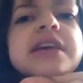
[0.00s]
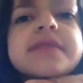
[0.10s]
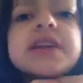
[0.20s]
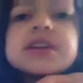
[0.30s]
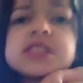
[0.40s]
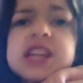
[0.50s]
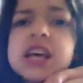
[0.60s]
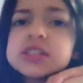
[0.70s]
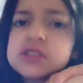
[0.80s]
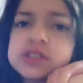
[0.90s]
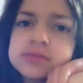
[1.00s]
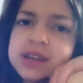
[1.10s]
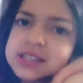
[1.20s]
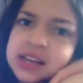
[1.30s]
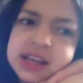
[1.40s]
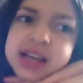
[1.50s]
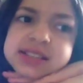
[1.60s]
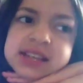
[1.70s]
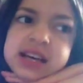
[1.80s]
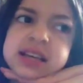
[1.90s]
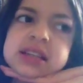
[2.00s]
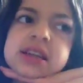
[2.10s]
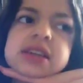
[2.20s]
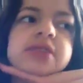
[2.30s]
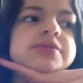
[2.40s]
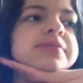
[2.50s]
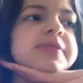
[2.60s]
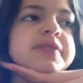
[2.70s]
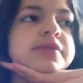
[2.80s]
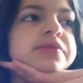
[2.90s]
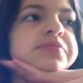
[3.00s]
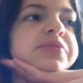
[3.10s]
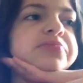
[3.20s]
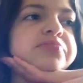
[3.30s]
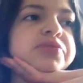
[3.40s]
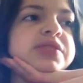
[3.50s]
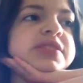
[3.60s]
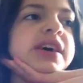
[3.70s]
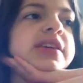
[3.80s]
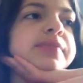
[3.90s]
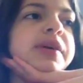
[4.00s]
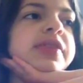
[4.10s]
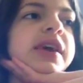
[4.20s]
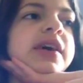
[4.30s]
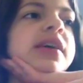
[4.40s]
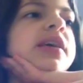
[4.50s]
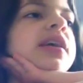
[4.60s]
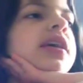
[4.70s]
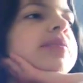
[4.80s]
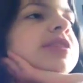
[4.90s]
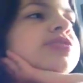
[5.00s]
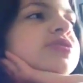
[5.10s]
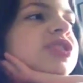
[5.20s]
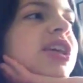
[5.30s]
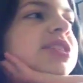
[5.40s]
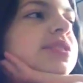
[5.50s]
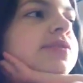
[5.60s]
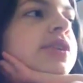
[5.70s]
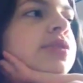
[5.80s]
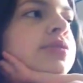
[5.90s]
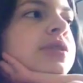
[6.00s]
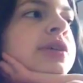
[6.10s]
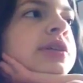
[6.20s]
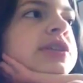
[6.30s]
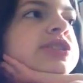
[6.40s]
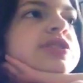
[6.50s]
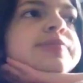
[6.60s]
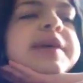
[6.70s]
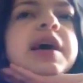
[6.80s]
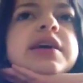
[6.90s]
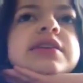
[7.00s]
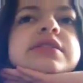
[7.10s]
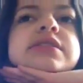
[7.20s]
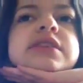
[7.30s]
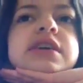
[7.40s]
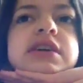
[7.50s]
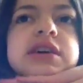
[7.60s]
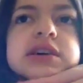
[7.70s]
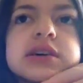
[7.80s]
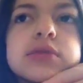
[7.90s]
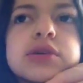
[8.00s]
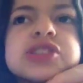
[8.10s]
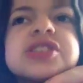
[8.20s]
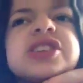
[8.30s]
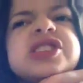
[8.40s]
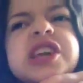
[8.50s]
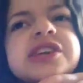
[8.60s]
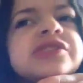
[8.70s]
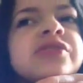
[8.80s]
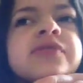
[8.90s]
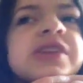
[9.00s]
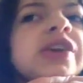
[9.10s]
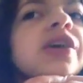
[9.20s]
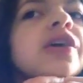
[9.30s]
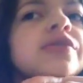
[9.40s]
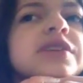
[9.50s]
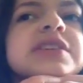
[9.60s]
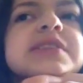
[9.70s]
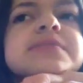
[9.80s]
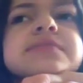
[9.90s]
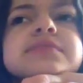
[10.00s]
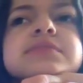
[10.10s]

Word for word: any videos today, so I just want to tell you guys that. And also, maybe will be pretty sad about that. I might do a changing video with Lily just because. Or just a changing video, because I'm.